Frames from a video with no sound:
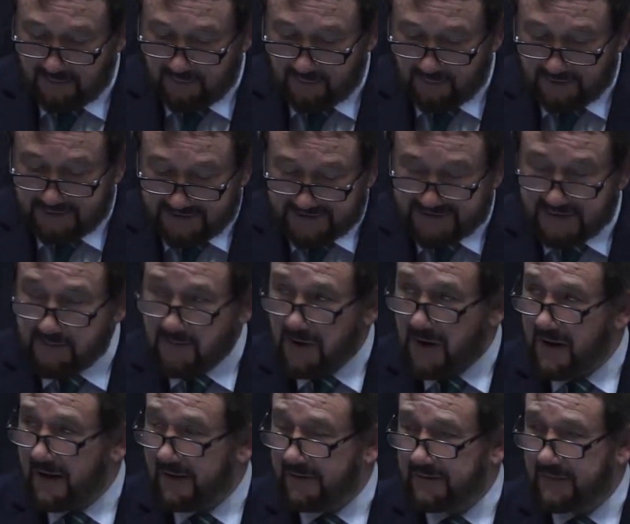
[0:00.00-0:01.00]
With this in
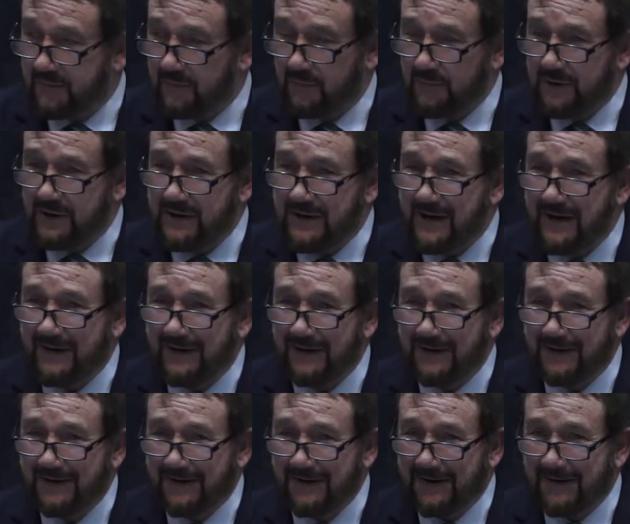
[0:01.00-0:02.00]
mind, we
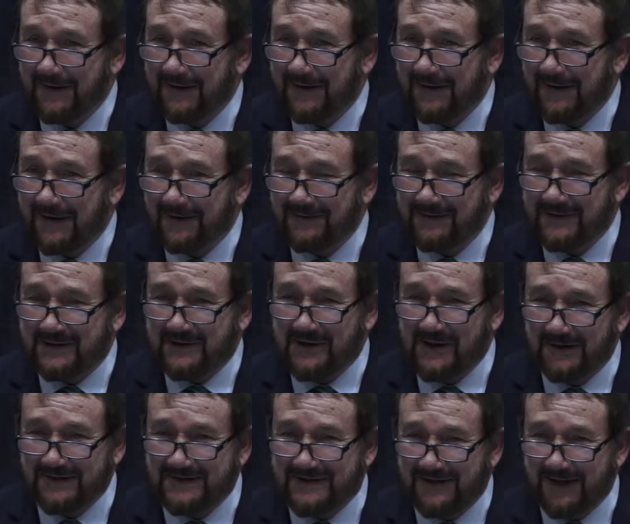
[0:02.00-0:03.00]
had this
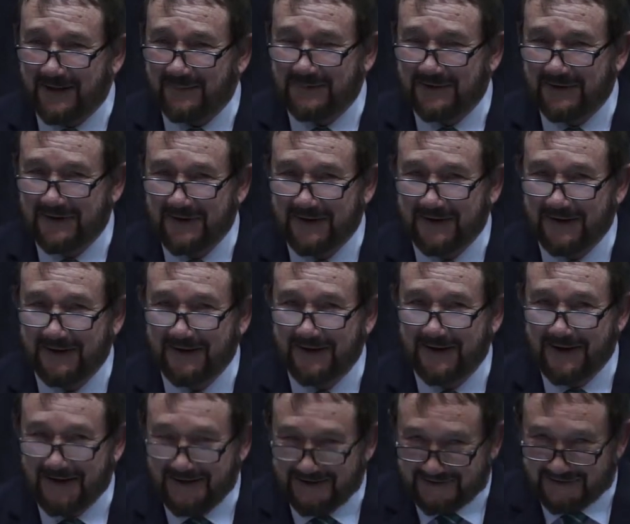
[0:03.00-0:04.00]
concept
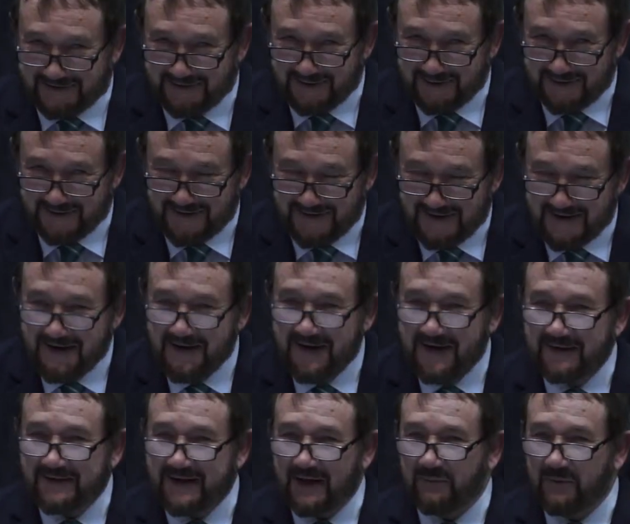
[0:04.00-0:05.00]
last year
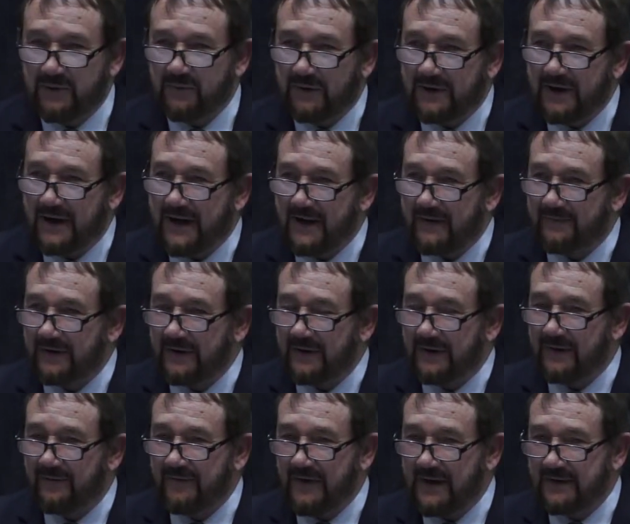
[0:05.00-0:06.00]
that we would have
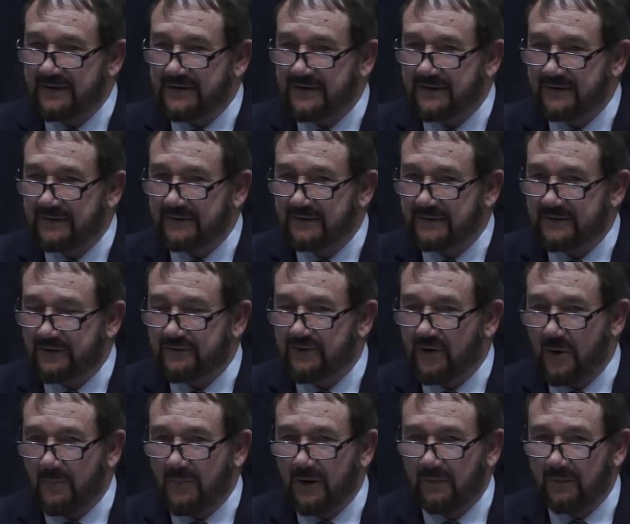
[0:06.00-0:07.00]
an event to
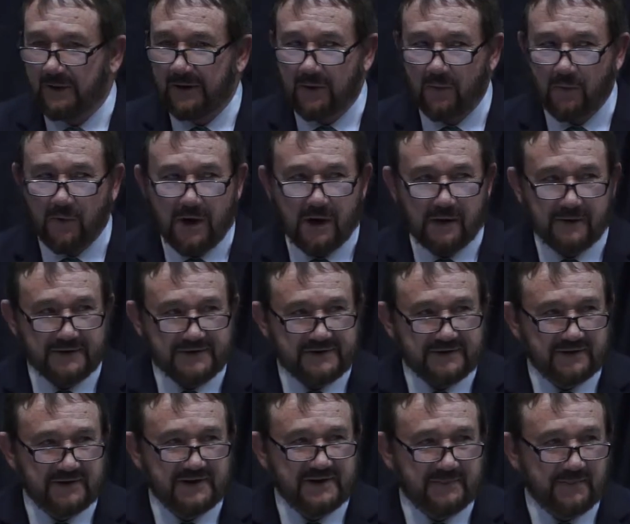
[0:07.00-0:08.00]
draw public awareness
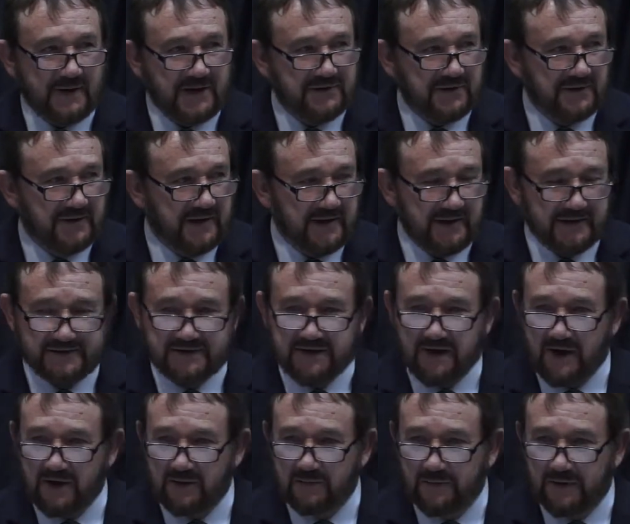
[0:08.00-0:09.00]
to the special things
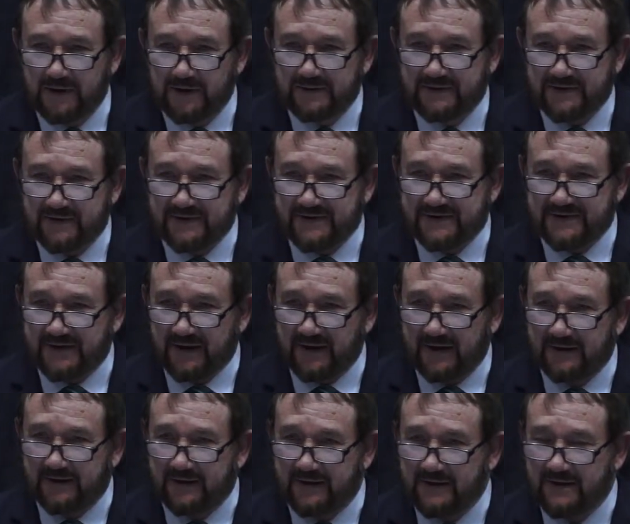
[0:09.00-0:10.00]
dog brings in
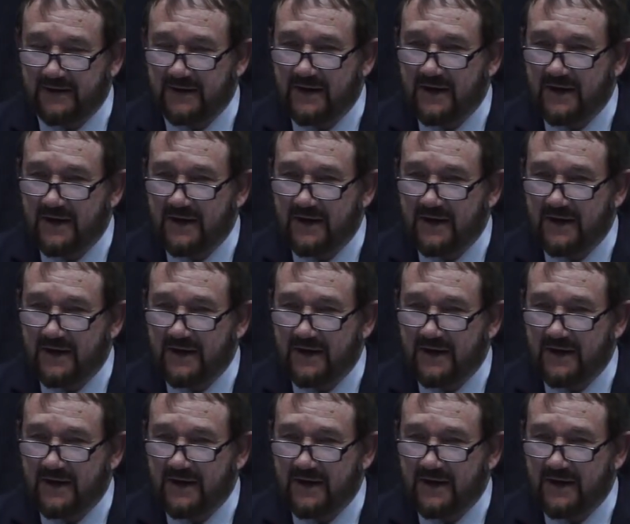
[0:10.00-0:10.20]
society.